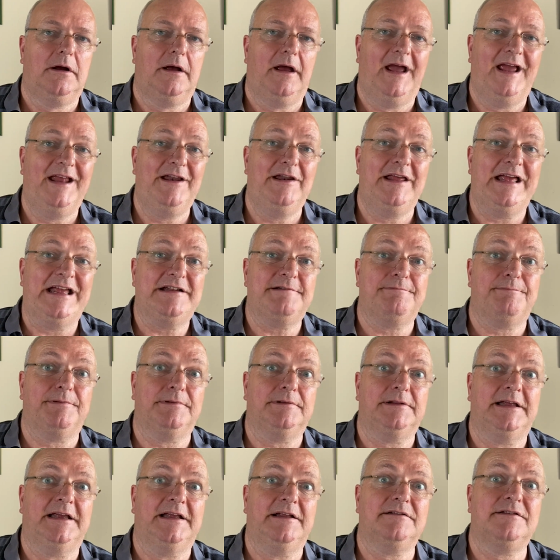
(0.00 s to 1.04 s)

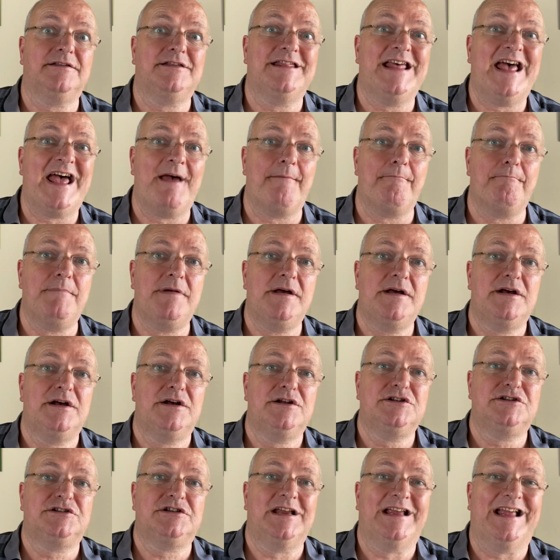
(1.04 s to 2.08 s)
enabling them
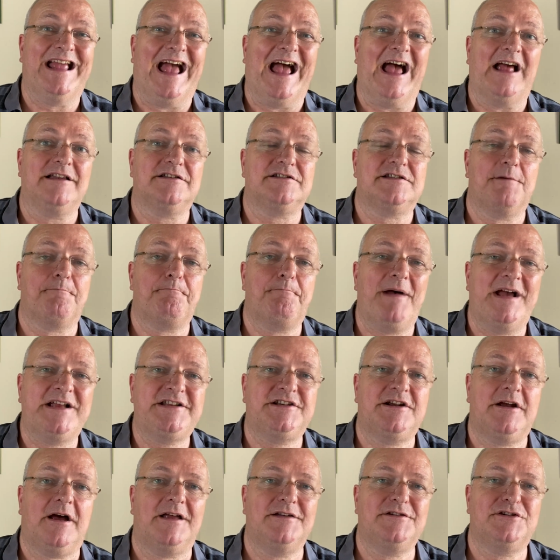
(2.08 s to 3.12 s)
to get a
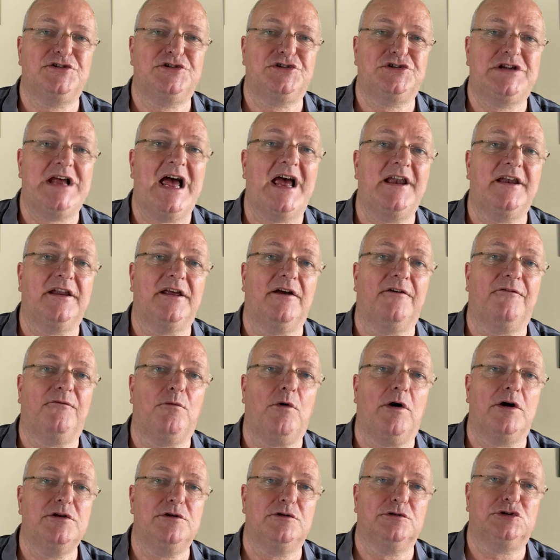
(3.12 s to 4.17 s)
better understanding of
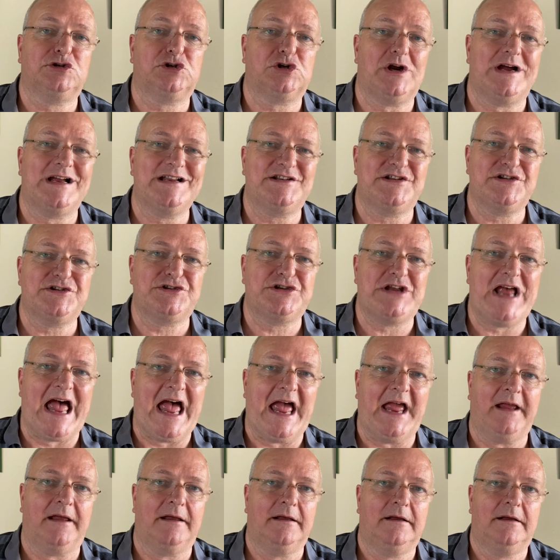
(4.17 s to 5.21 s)
what you're trying to
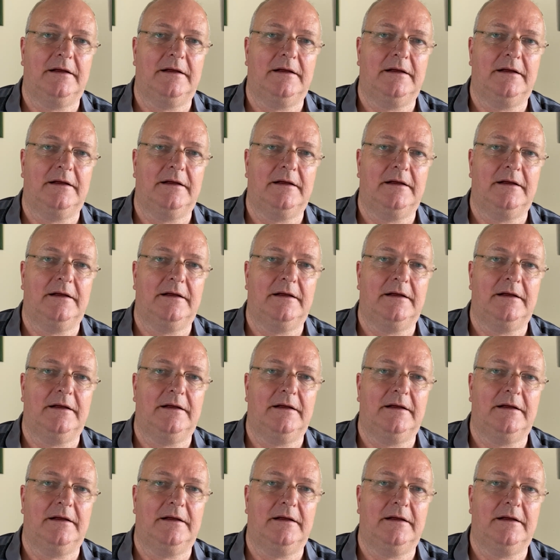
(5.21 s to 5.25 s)
say.